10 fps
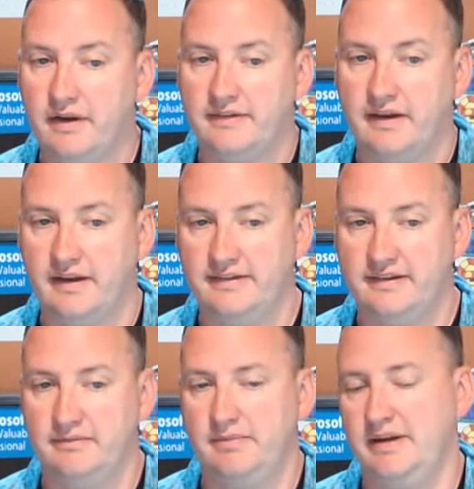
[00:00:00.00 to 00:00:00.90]
I say
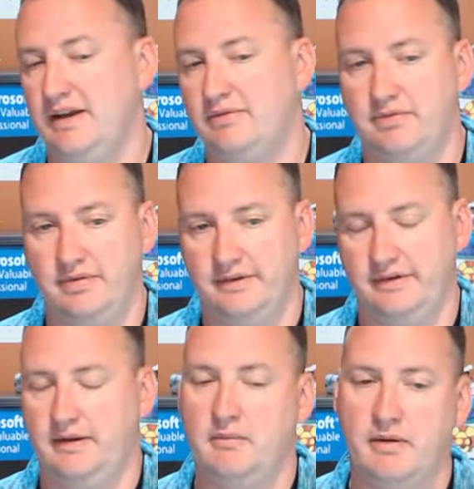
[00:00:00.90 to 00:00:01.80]
instant PDF is the
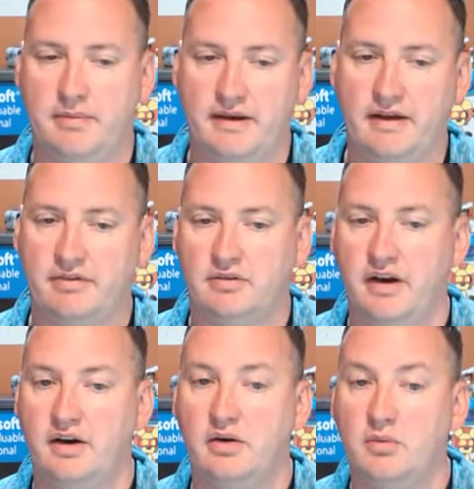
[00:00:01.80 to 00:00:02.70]
name of my PDF
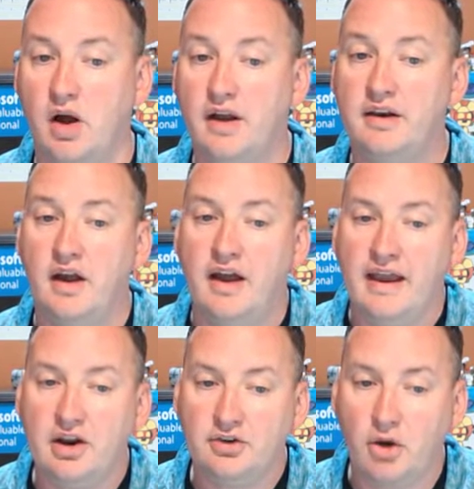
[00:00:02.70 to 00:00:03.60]
creator. Run,
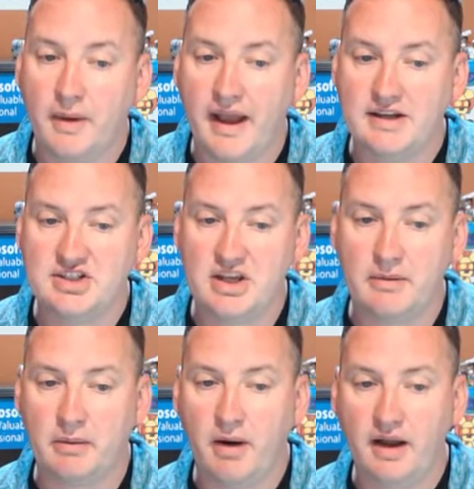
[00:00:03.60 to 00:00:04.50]
here's all my
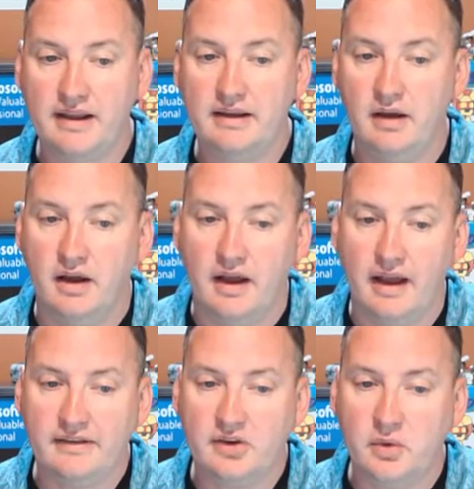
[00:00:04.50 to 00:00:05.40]
HTML body.
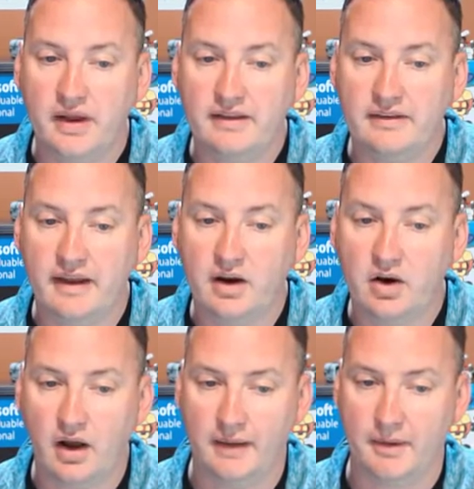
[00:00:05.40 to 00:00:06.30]
And so in
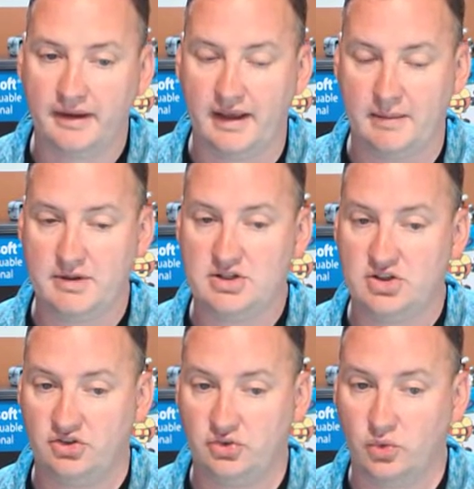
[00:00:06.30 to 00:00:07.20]
there, I'm like
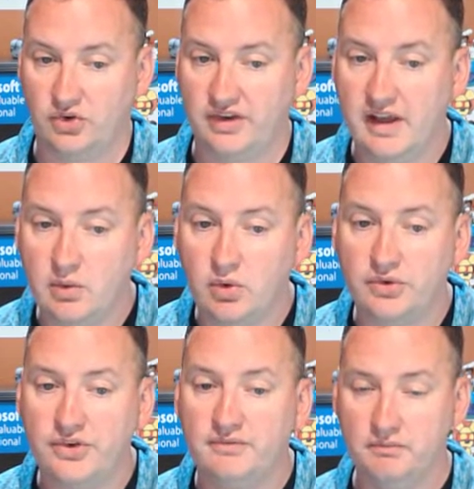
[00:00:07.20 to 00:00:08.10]
image source
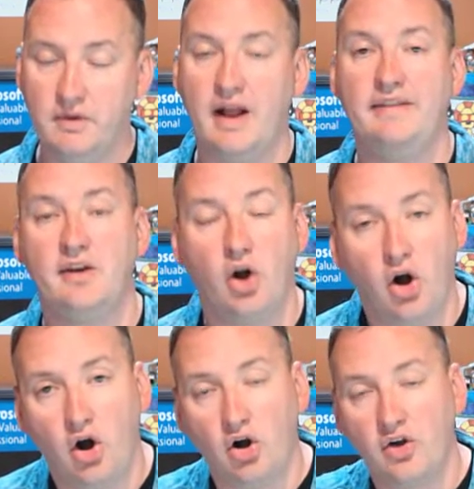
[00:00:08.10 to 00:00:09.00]
equals, and then
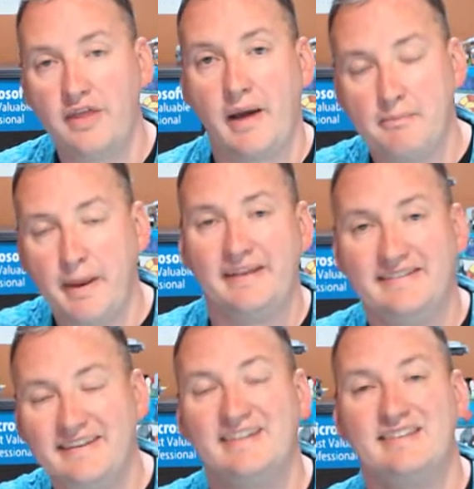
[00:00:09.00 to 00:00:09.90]
all of that base
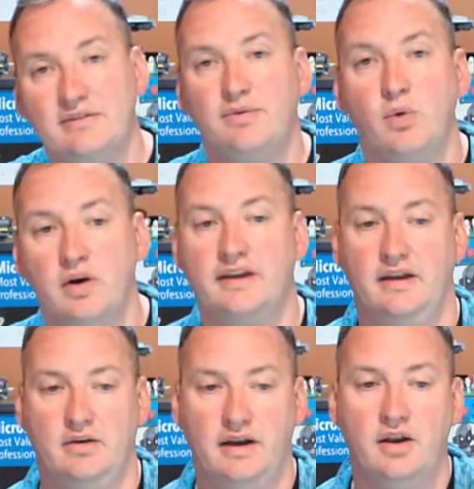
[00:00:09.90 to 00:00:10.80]
64
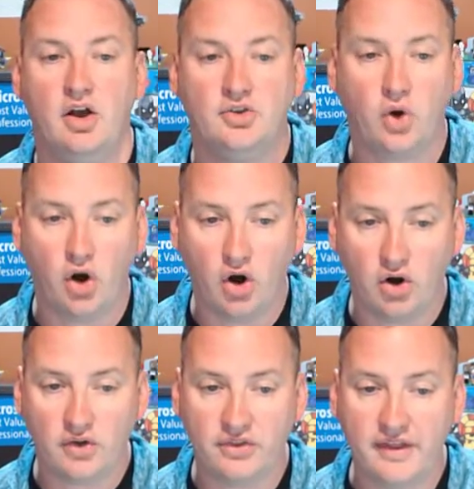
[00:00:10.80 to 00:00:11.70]
again, right? So
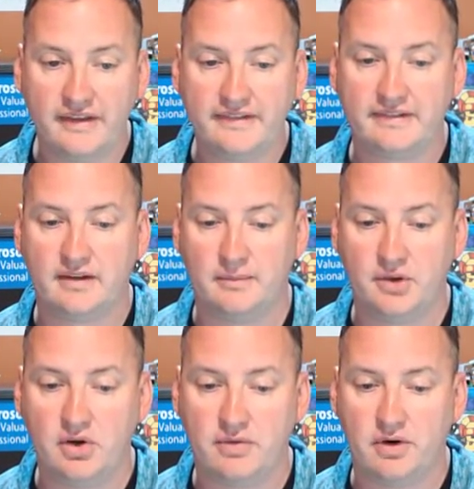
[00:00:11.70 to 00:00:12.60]
all of this comes
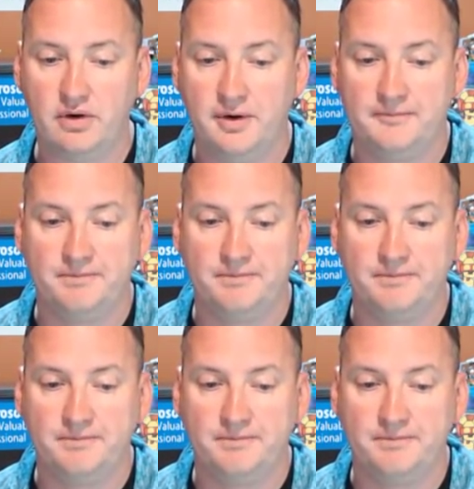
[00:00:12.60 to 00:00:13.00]
over.